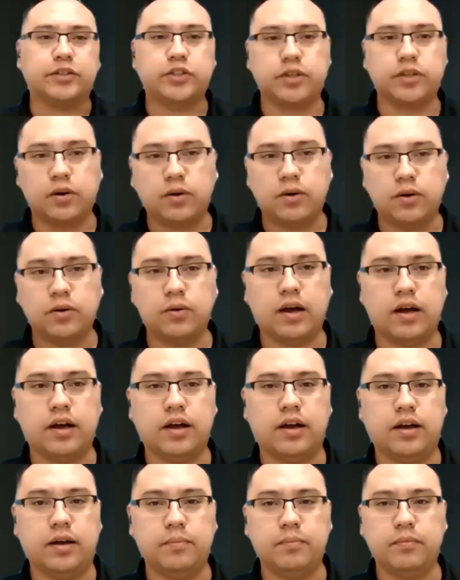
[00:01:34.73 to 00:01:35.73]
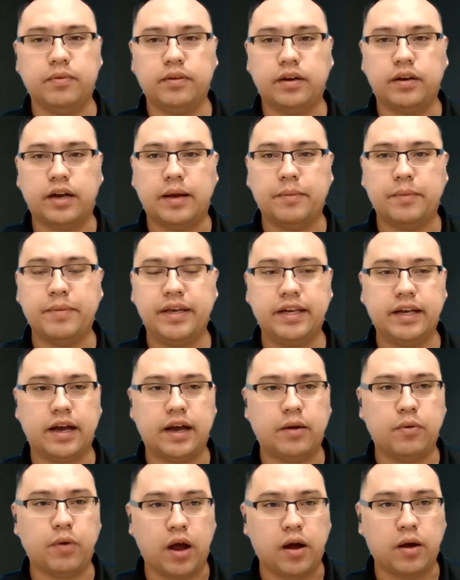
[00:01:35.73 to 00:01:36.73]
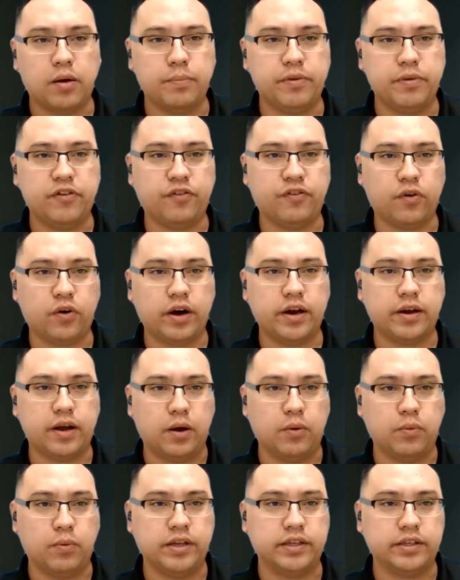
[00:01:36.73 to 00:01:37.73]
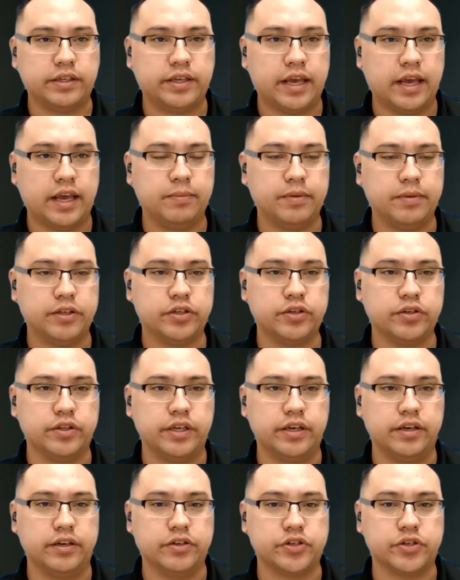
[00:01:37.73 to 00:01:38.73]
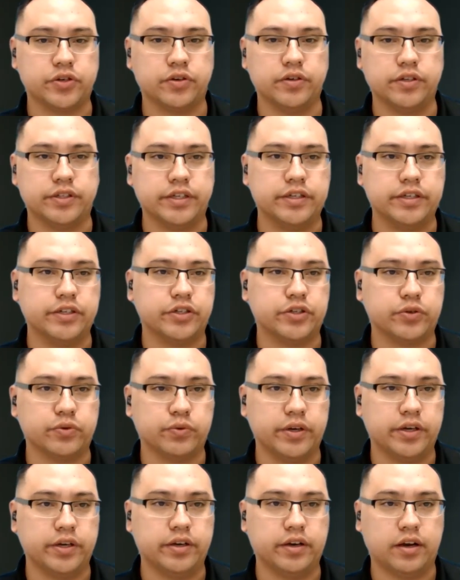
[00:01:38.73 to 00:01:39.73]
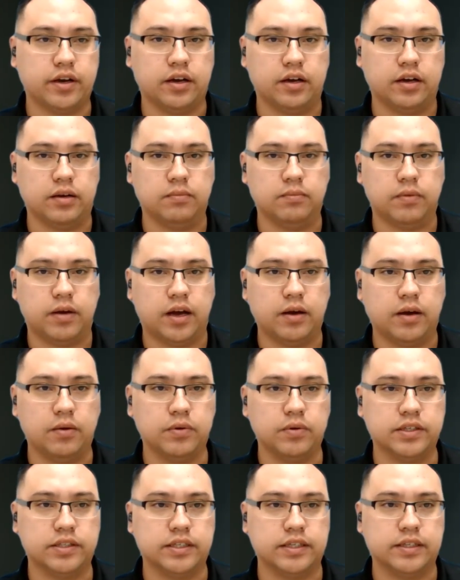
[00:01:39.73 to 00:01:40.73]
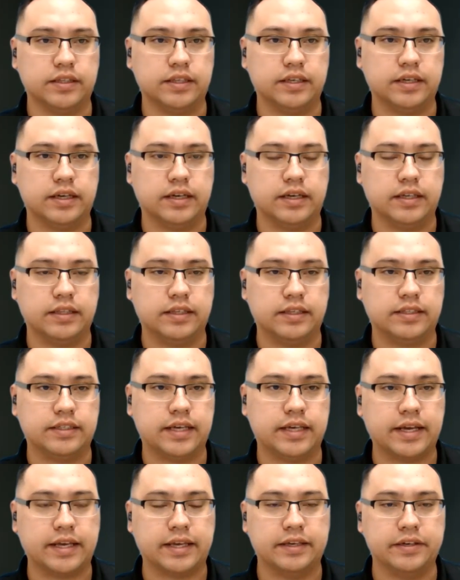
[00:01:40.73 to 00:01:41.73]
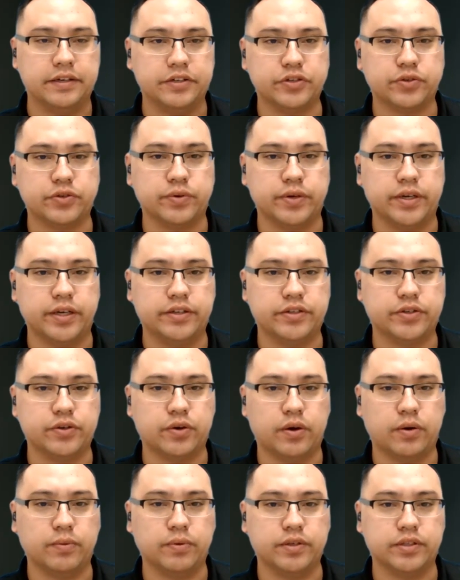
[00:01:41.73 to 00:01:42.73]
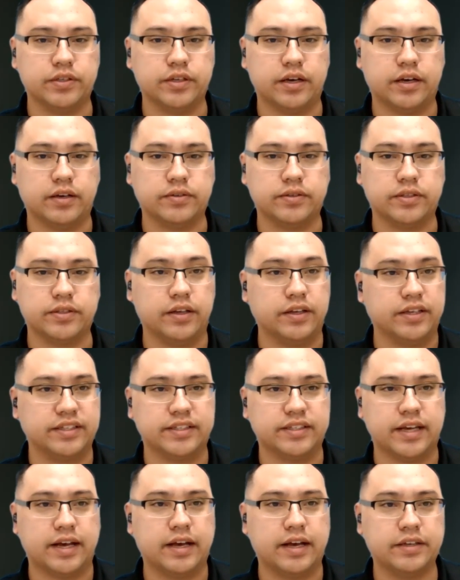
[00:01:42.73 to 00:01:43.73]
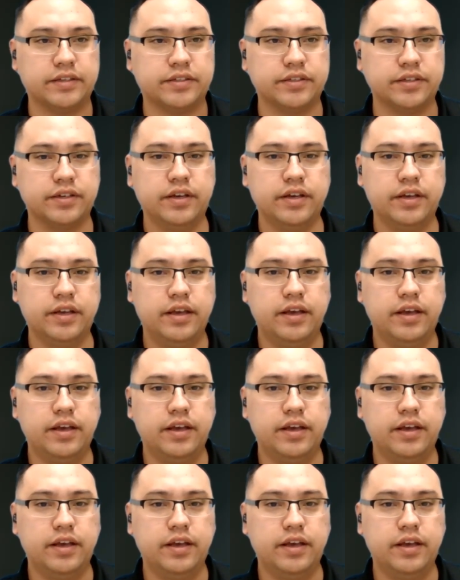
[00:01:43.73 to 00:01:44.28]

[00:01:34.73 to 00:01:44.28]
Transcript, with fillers: So, um, I mean, I, I, before I went came into the insurance industry, um, I was in the the tech industry. So I was uh, selling hmm. SaaS.